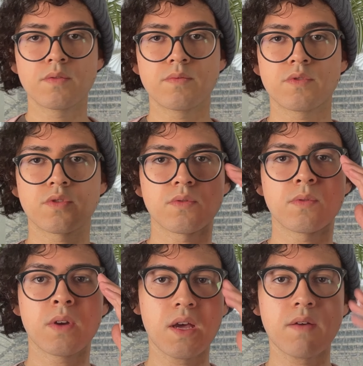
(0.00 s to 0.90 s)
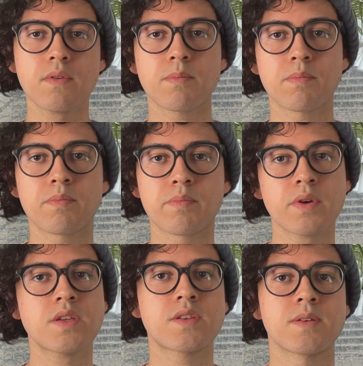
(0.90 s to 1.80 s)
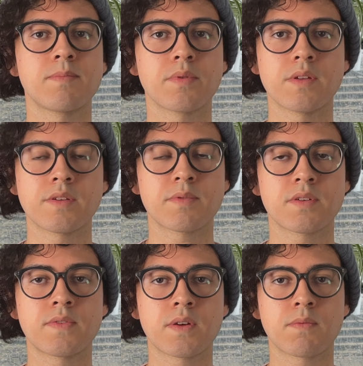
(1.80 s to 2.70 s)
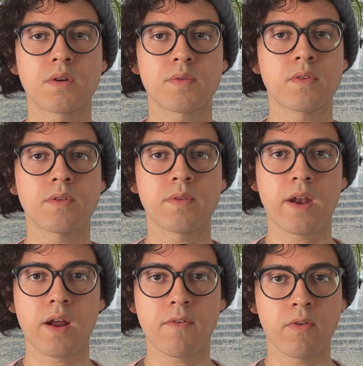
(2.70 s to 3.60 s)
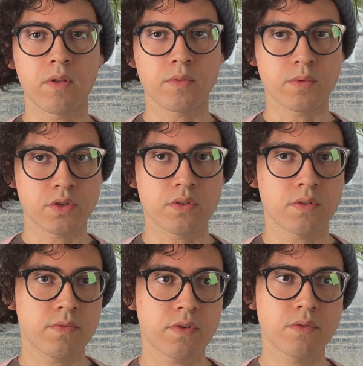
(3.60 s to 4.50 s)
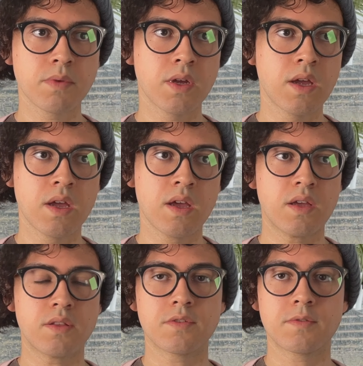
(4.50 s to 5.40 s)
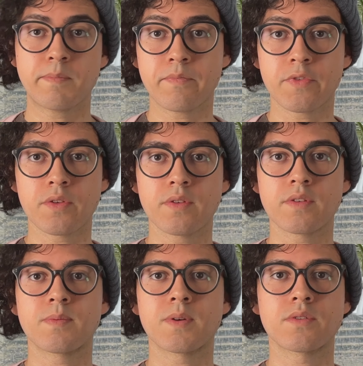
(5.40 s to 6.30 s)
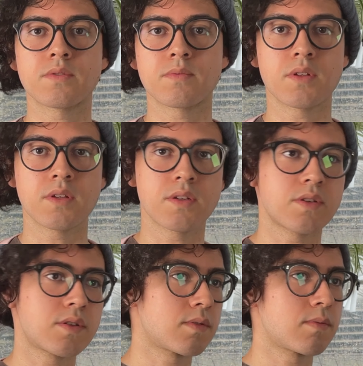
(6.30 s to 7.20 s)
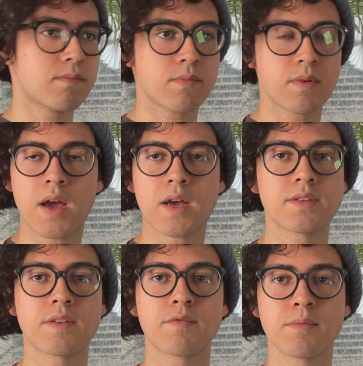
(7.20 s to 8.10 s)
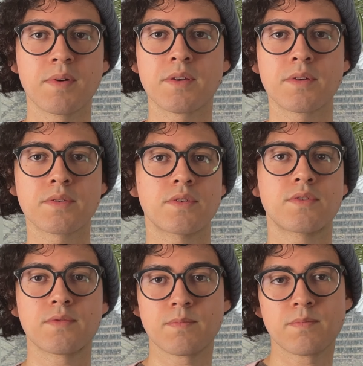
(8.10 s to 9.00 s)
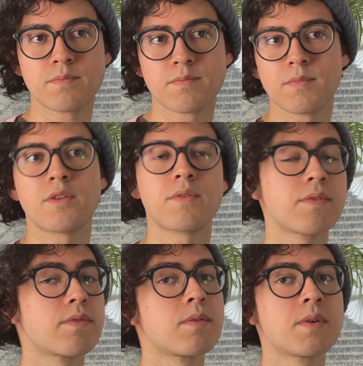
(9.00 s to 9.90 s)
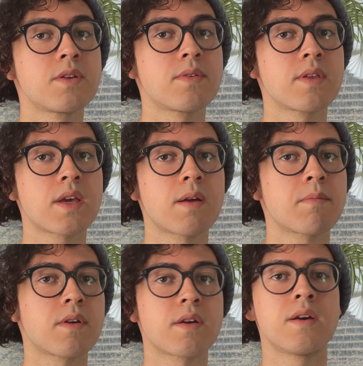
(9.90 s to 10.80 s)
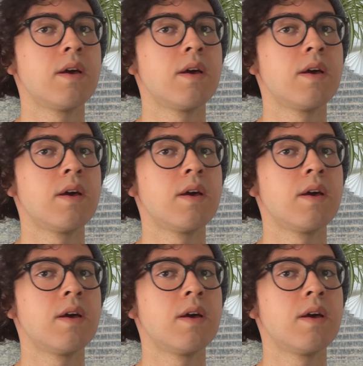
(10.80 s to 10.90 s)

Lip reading: So I have a pretty simple and specific workflow that I follow when shooting film. It's nothing special really, it's as everyone does. I just load the film into the camera,